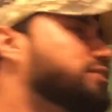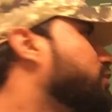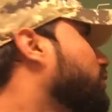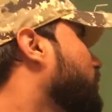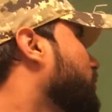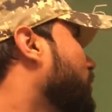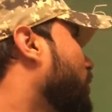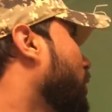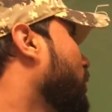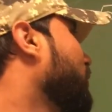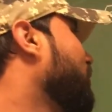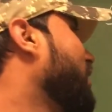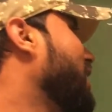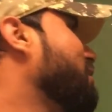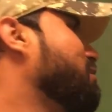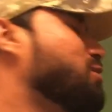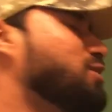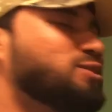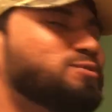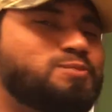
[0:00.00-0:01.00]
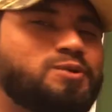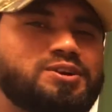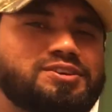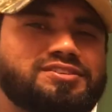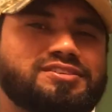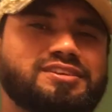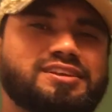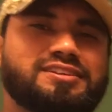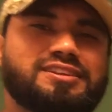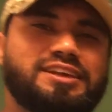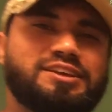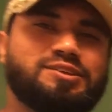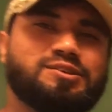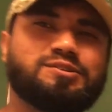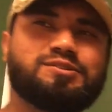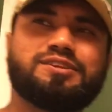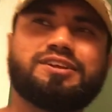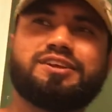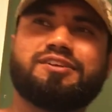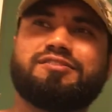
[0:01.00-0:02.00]
Those are all 5 bullet points. Thank you.
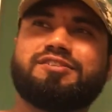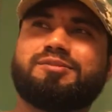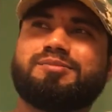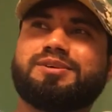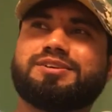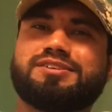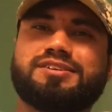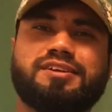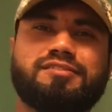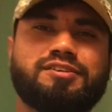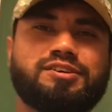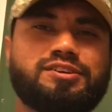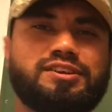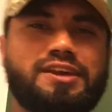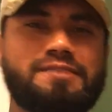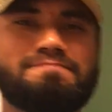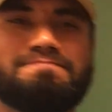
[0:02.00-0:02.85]
Thank you very much. Have a good day.